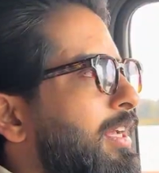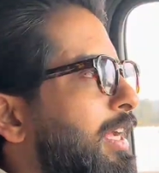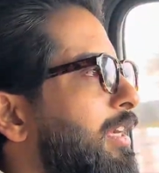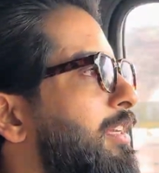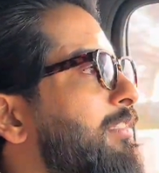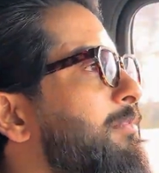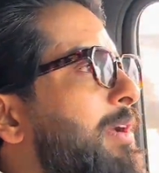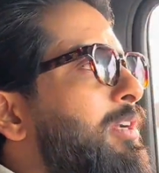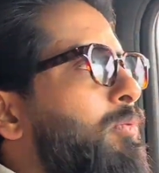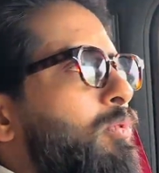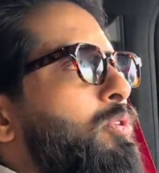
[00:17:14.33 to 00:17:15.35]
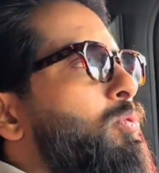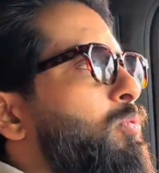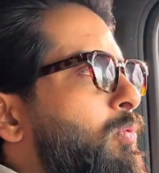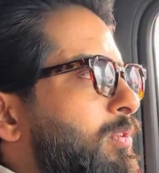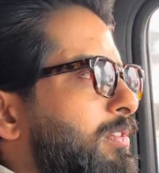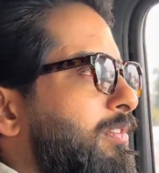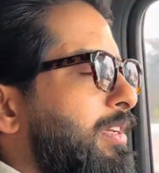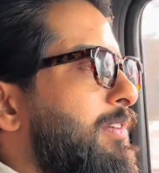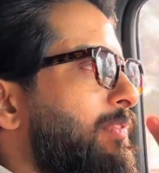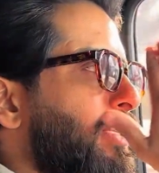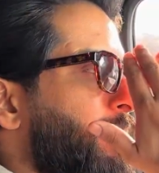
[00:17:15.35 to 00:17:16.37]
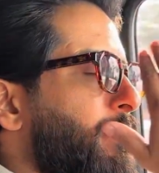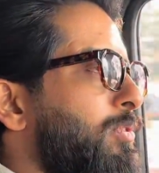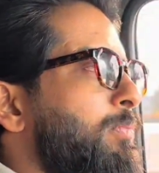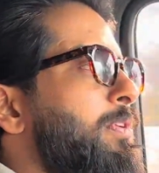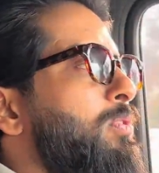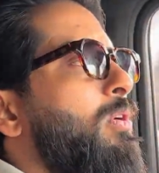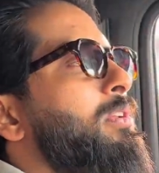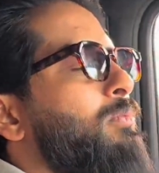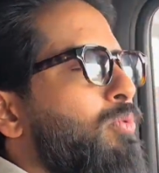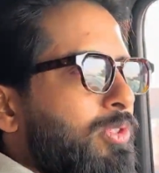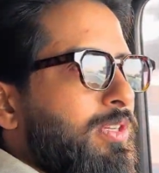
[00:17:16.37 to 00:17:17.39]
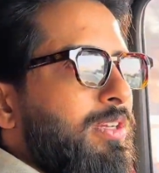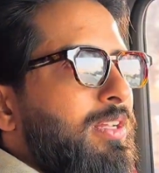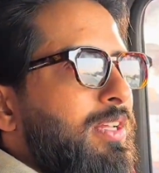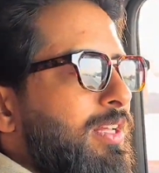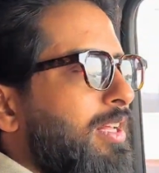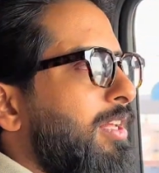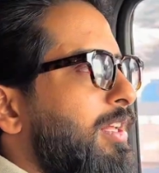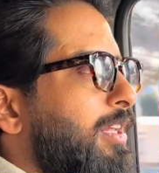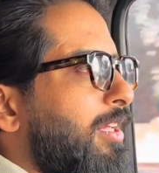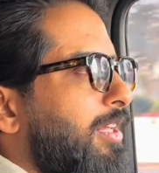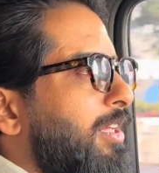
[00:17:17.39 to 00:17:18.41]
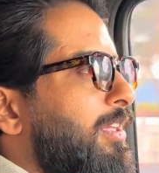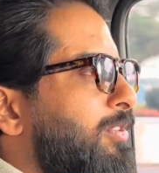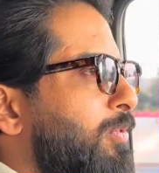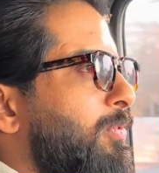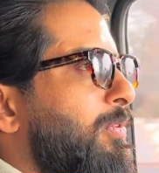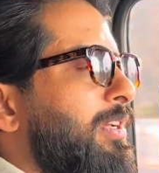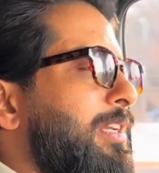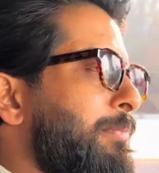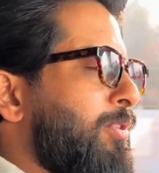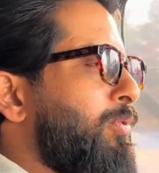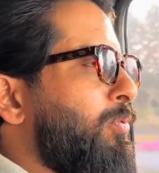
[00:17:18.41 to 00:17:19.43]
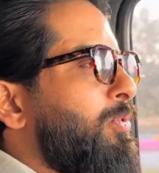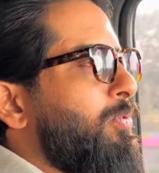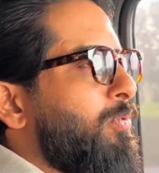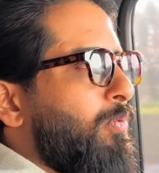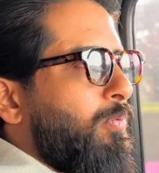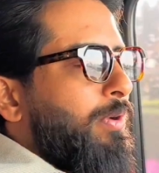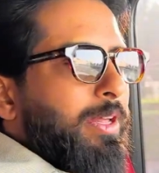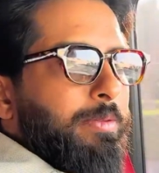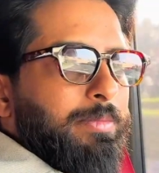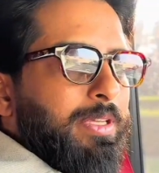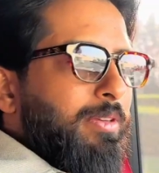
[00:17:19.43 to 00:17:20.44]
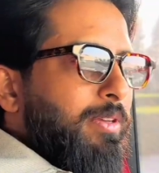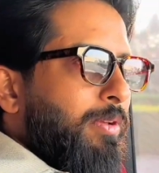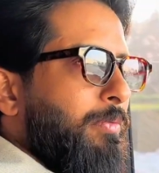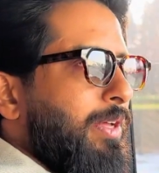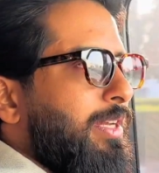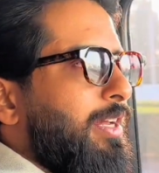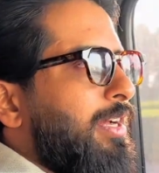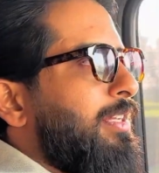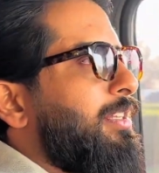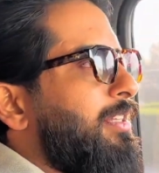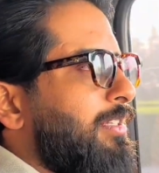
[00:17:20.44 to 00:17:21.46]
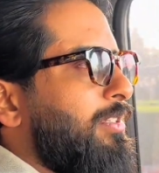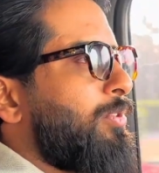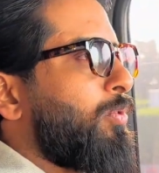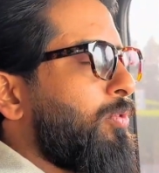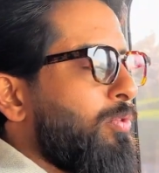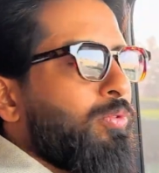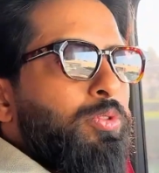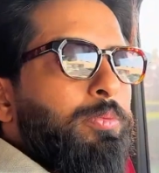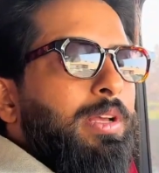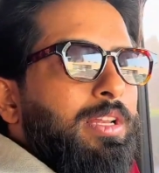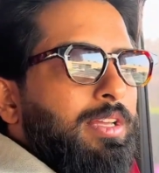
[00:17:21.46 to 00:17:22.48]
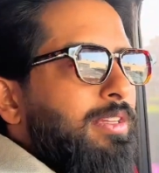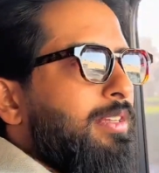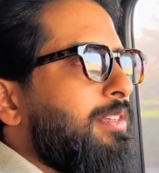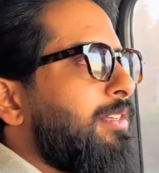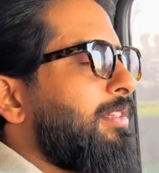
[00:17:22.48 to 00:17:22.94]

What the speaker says: It doesn't matter what you want. Investment should be non-emotional. So let me show you what I mean when I show you Jubail Island.